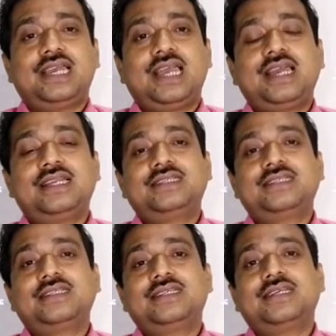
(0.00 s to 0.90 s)
and
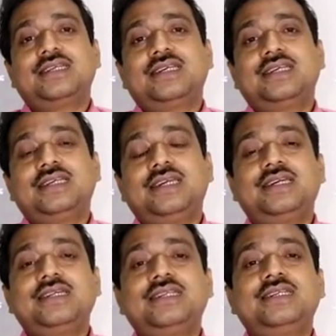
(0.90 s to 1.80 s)

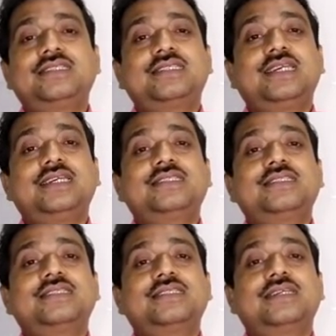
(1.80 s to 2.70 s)
here it
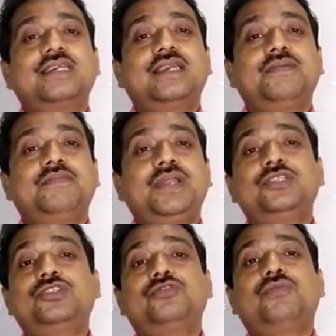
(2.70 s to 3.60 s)
says,
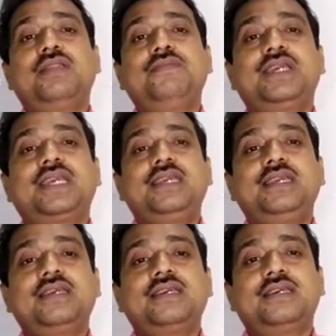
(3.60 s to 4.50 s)
praise to Valmiki,
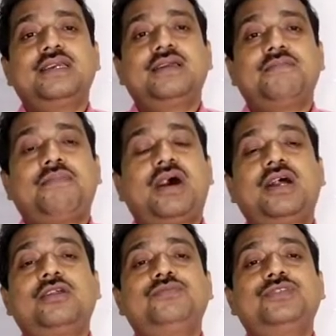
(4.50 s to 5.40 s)

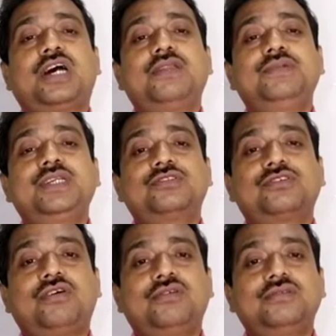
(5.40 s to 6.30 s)
bard of charming
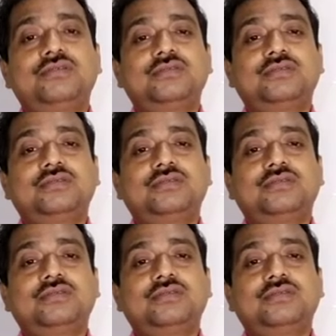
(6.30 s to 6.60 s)
song,